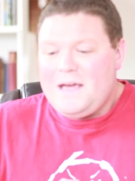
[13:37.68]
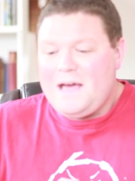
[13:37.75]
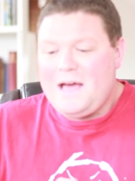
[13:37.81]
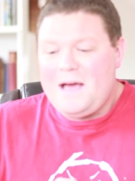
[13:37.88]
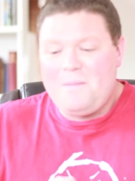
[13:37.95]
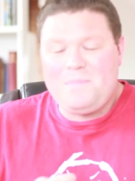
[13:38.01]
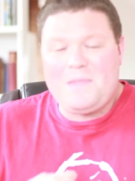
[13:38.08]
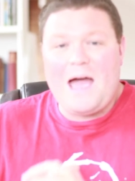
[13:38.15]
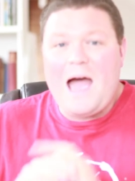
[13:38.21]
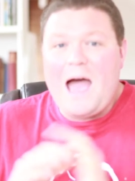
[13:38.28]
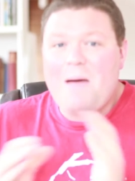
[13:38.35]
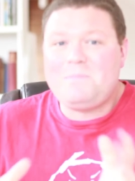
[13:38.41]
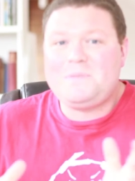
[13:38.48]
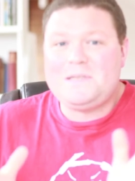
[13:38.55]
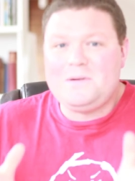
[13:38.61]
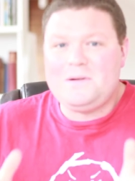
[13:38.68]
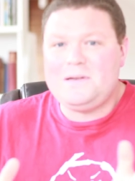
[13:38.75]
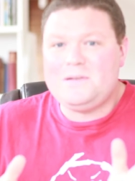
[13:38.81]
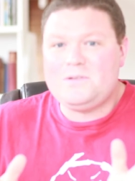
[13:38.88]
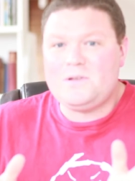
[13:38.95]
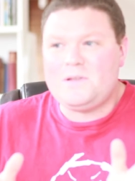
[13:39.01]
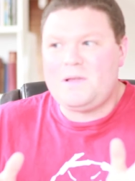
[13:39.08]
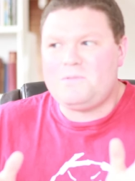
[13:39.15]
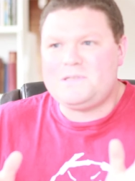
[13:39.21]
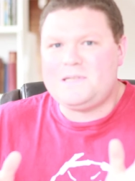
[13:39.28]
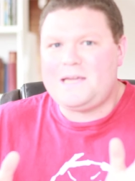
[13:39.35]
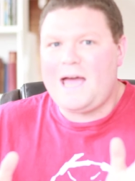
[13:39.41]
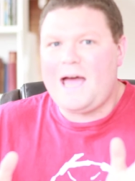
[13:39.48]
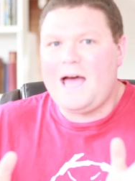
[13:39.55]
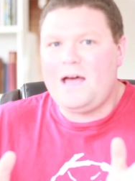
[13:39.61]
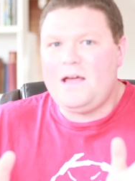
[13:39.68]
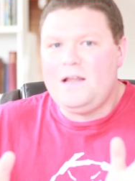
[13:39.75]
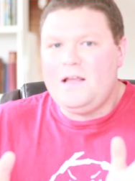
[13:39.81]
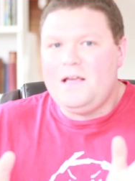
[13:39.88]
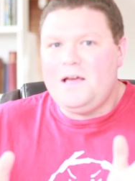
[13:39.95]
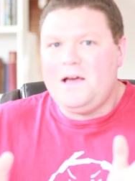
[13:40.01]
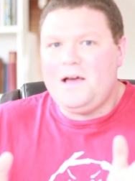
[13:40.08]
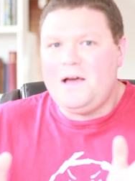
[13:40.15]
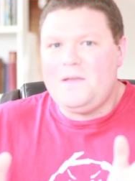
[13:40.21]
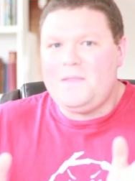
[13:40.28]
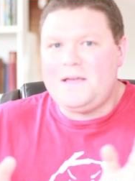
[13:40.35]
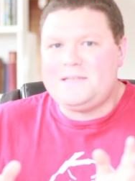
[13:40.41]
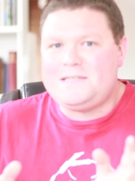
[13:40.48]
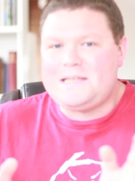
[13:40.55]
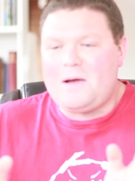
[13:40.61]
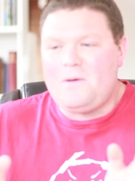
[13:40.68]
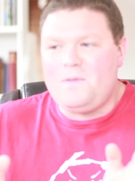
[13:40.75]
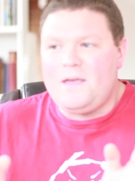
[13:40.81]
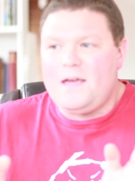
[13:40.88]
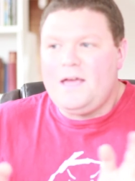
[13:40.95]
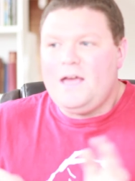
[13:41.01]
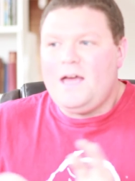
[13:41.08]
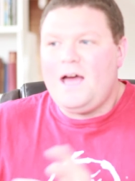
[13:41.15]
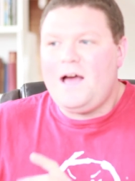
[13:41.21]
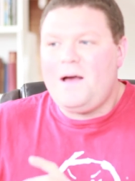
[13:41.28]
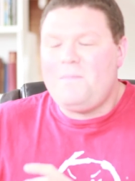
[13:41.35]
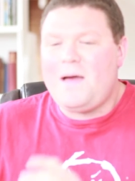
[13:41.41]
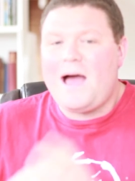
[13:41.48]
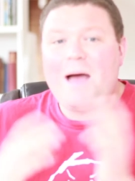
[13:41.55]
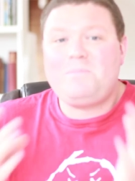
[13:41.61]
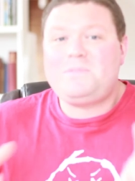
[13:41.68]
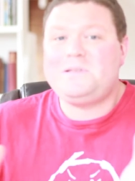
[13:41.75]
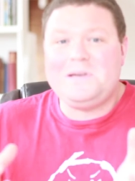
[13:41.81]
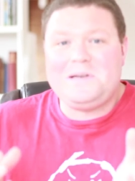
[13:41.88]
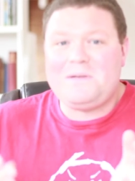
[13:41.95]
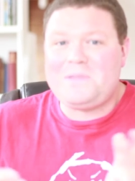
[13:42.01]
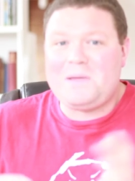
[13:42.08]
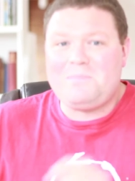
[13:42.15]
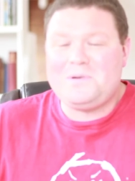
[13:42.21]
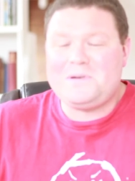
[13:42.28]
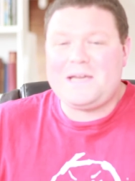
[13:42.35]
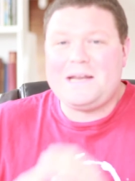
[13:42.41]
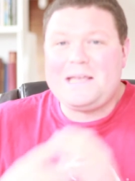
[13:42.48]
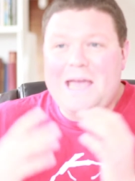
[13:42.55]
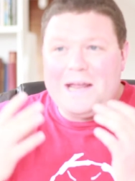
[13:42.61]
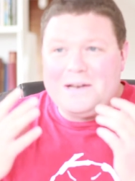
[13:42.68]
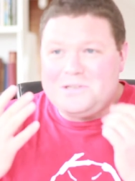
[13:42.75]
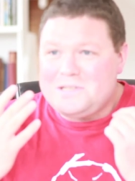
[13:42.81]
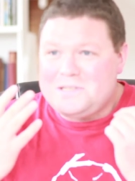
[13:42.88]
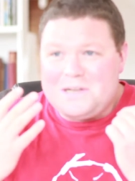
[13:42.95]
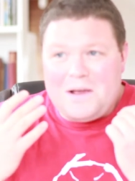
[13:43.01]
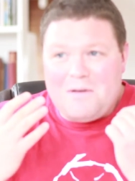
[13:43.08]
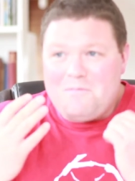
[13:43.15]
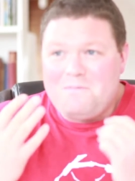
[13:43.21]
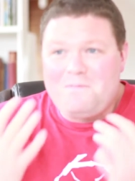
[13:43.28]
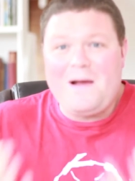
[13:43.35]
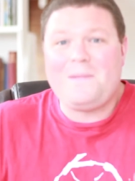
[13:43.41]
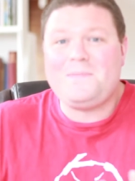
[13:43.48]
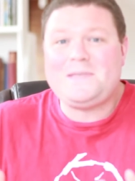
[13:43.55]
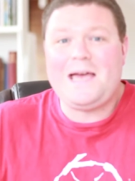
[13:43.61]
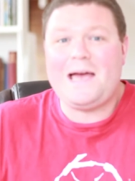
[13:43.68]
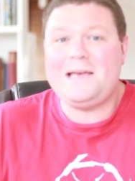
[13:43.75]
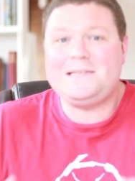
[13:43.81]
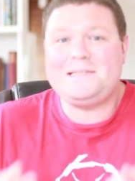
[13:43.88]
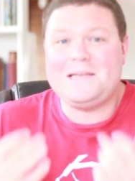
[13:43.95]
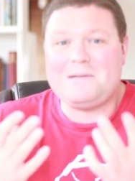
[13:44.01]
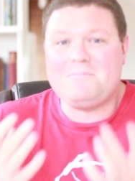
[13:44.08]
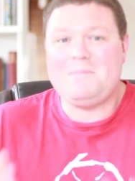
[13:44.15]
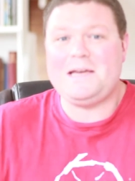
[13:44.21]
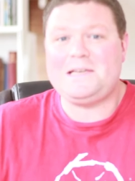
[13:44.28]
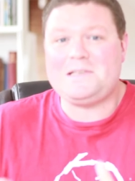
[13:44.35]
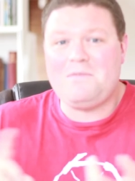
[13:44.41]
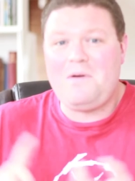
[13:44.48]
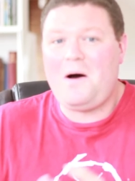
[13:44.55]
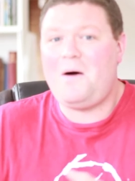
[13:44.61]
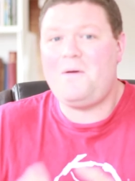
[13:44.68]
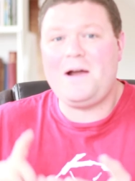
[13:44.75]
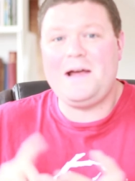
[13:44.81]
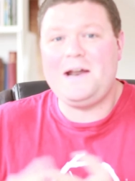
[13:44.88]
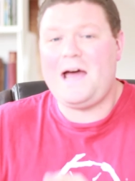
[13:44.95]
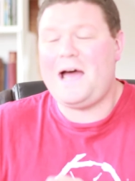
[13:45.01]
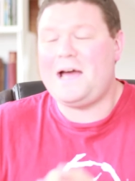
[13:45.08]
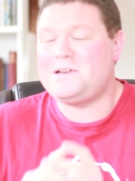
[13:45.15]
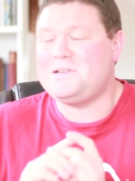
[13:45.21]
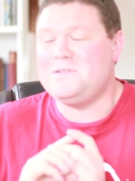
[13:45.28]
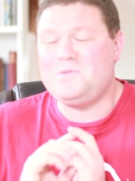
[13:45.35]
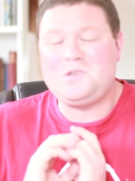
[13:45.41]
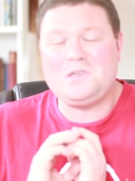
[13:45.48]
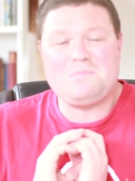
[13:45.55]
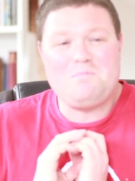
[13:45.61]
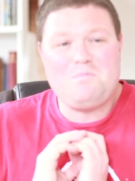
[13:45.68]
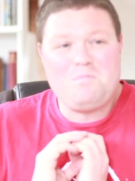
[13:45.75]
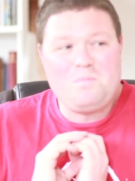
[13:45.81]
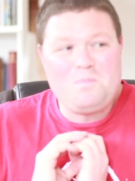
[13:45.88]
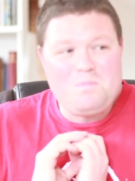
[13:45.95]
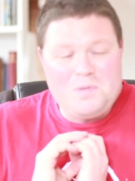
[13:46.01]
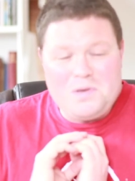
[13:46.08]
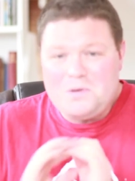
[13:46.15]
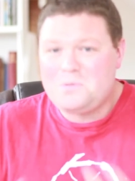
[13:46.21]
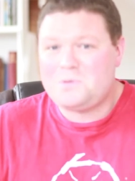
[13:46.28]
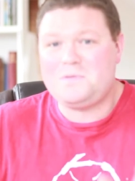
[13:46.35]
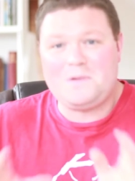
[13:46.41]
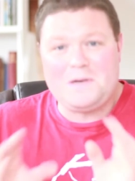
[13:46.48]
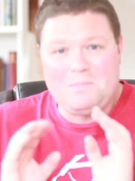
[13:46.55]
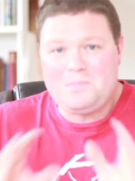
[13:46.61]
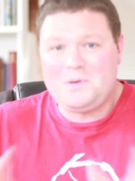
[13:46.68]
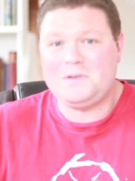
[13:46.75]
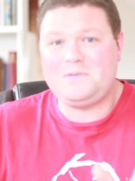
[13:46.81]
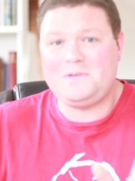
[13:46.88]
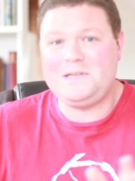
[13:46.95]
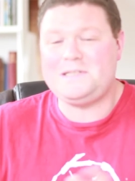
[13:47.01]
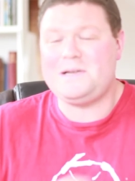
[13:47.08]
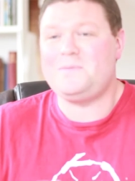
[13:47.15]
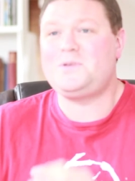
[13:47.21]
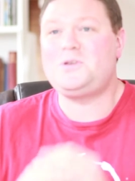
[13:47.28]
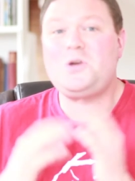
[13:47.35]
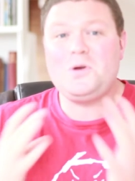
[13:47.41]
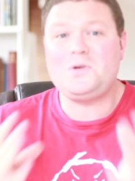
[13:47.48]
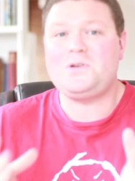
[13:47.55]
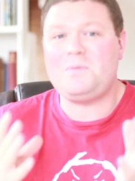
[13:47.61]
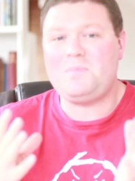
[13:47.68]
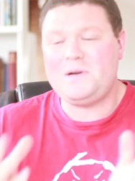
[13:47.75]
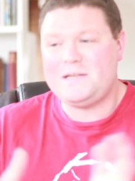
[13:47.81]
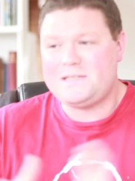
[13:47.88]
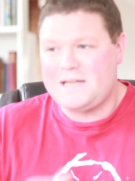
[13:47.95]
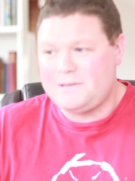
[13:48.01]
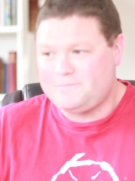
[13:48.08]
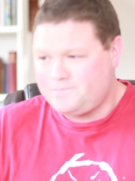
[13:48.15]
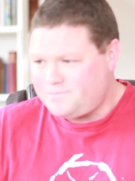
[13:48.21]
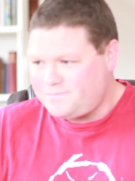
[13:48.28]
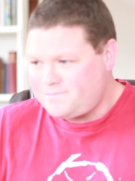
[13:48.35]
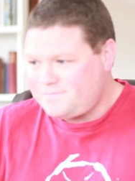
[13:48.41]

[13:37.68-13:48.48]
Absolutely, oh, that was the cat, that sound there. Absolutely loved that book, again just a fantastic mix of horror and action, just beautifully done, could not put it down.